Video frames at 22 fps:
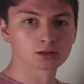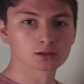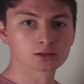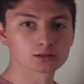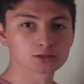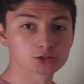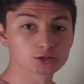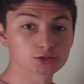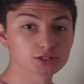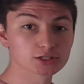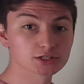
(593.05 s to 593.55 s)

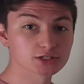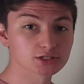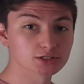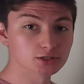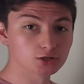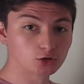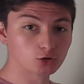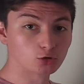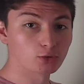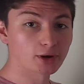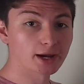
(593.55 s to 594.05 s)
So this is a
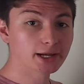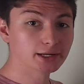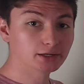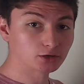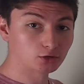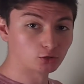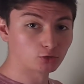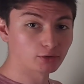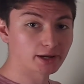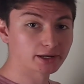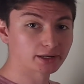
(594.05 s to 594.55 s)
great
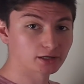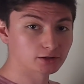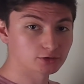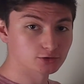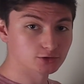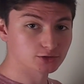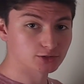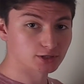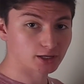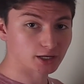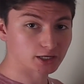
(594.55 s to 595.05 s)

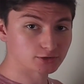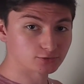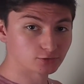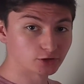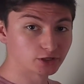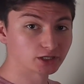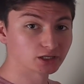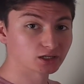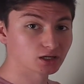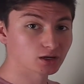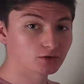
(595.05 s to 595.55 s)
exercise for
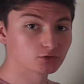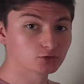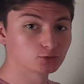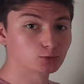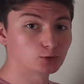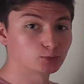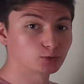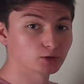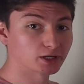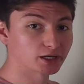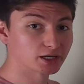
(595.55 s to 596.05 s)
getting comfortable
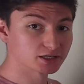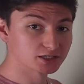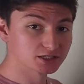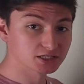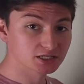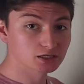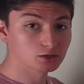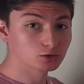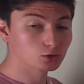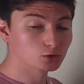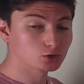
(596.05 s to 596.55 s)
playing
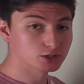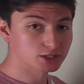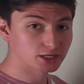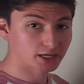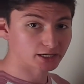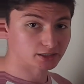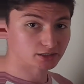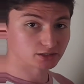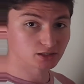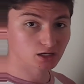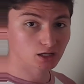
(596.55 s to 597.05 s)
singles
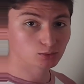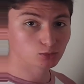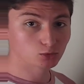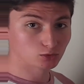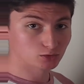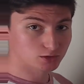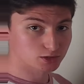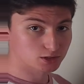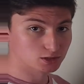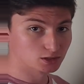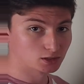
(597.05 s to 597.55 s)
and
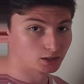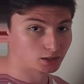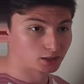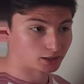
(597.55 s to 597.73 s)
doubles